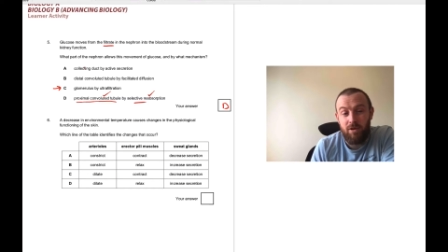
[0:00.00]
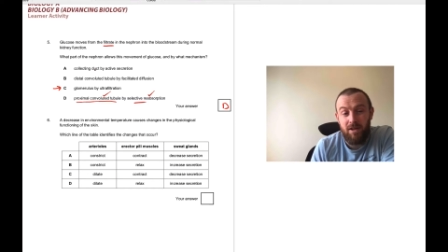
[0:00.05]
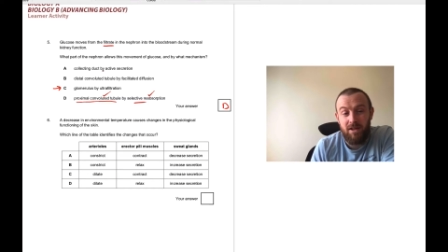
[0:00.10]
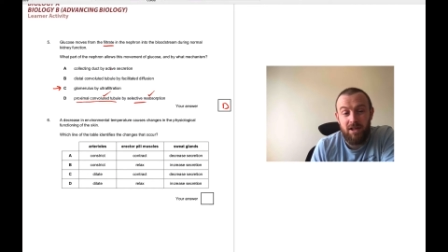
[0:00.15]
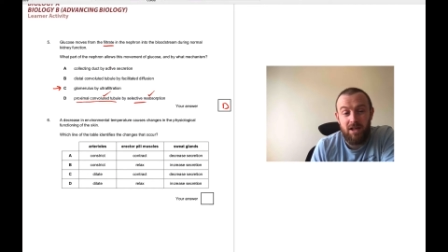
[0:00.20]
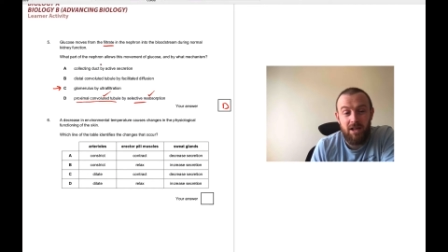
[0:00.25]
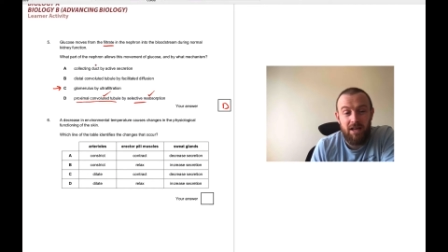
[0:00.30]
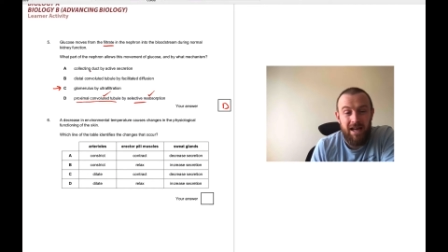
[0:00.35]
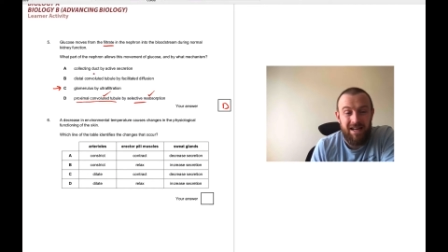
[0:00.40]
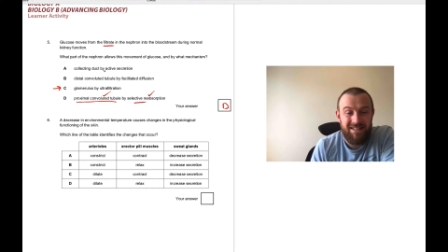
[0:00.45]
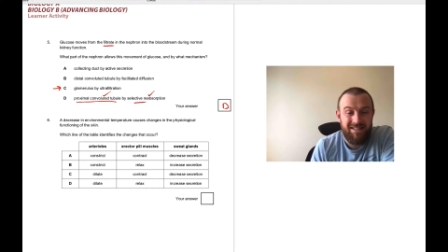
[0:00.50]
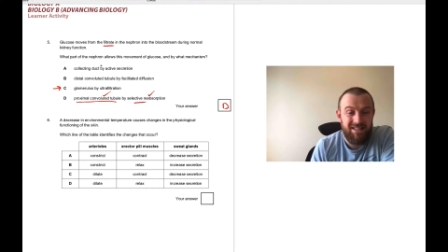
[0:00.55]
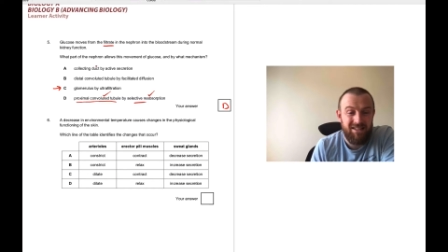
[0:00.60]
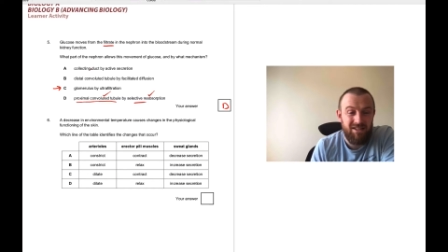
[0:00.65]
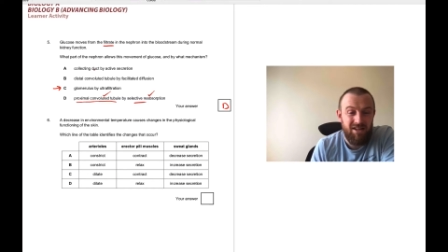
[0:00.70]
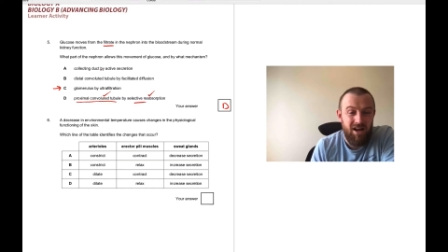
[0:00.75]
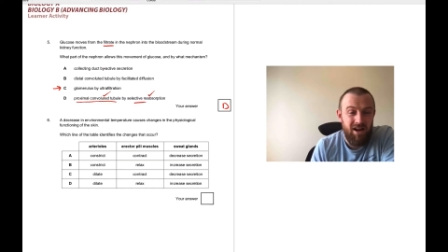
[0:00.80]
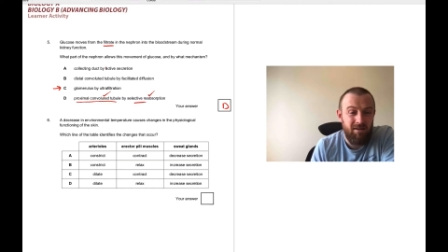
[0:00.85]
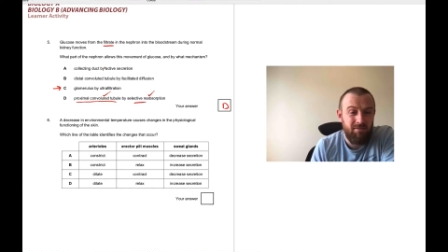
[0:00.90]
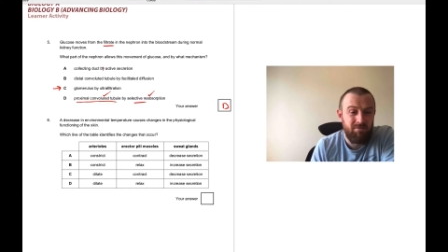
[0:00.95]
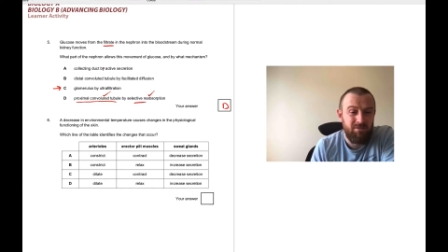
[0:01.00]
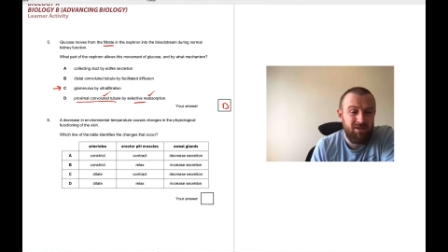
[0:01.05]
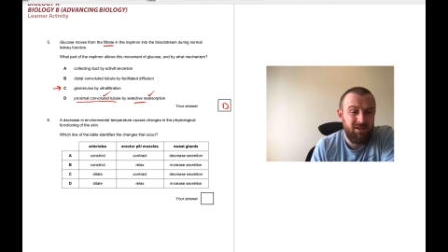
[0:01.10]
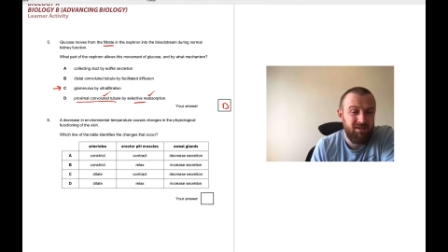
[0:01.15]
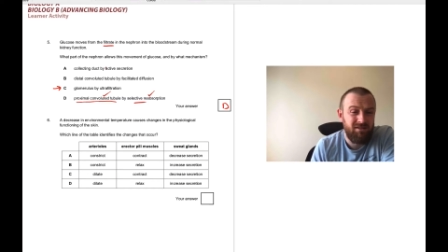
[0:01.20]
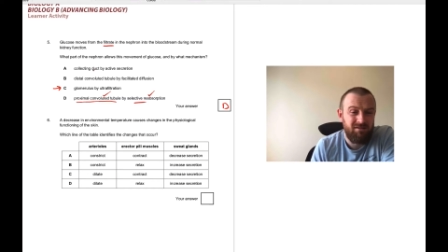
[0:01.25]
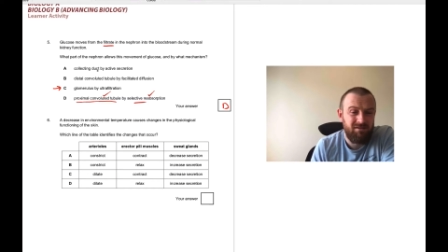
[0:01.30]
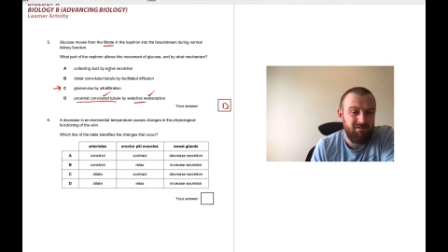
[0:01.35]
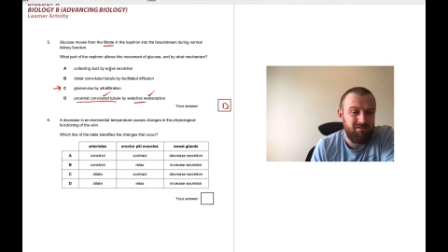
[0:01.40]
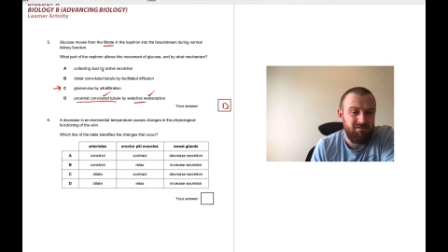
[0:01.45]
and collecting duct,
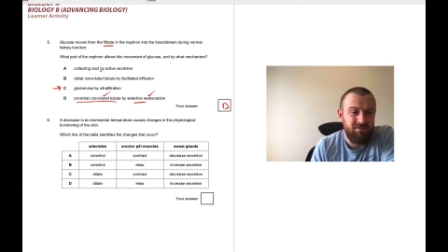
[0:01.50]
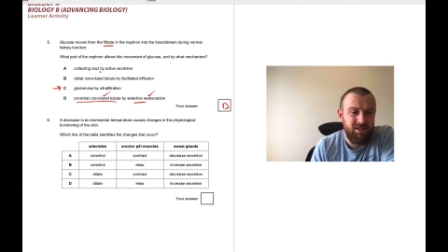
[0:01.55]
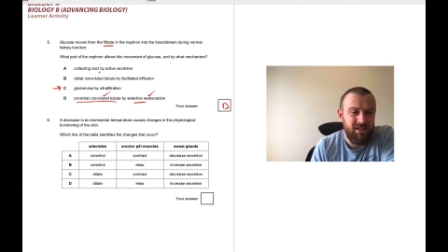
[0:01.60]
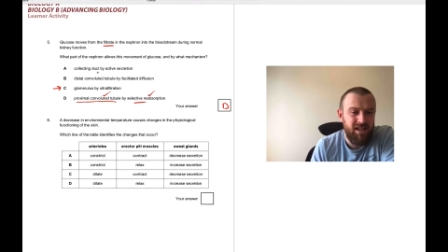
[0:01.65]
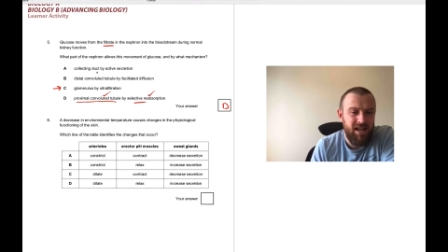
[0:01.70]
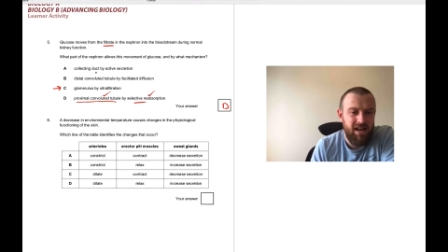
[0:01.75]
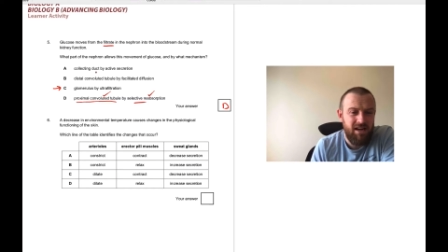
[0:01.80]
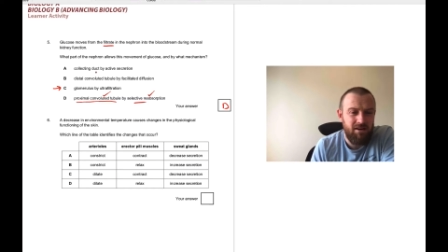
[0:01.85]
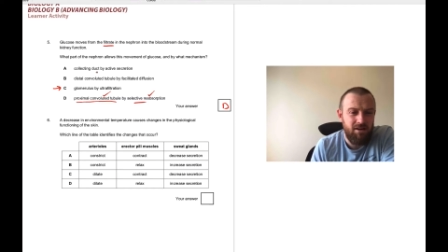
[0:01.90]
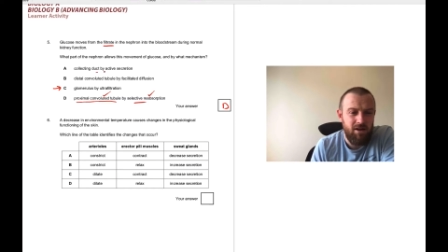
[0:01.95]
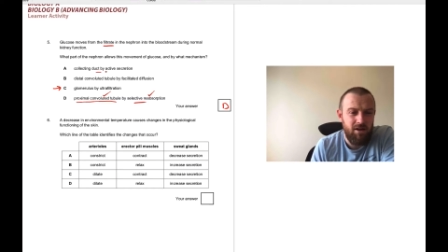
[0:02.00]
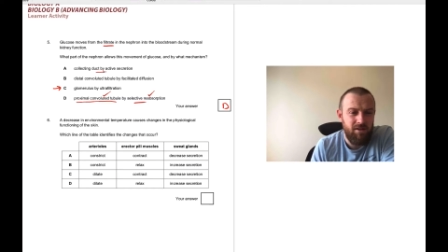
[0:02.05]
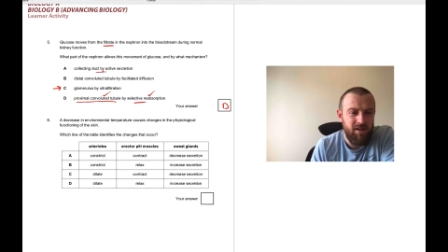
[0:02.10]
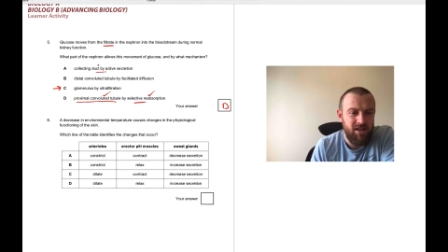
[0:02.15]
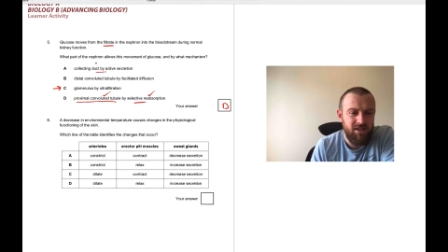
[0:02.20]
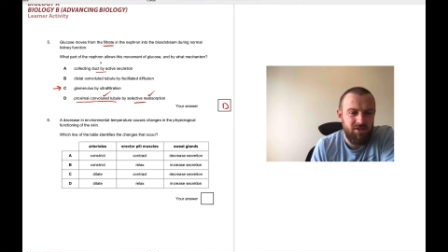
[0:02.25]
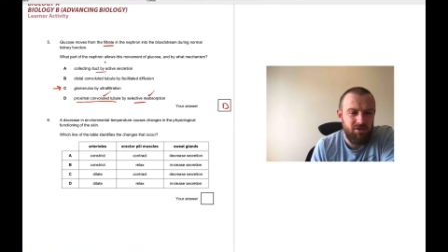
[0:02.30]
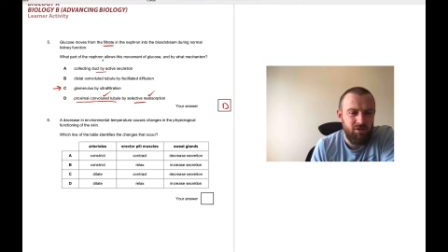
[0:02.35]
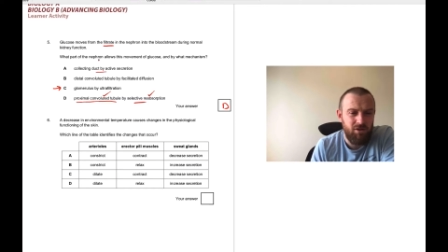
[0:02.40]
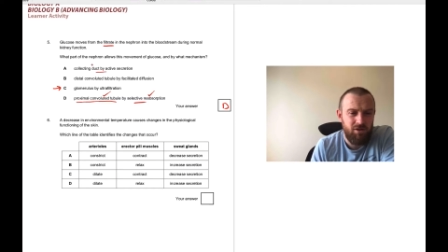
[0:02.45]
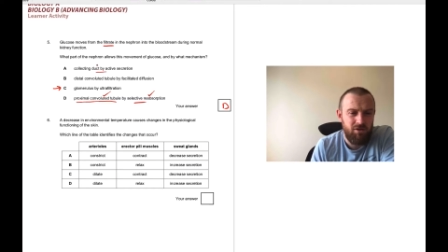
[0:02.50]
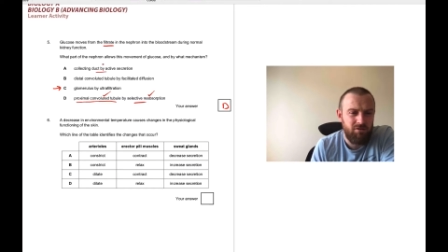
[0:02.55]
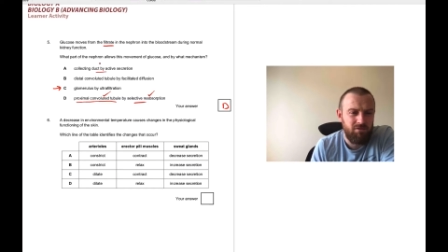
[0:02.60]
again, no, that's not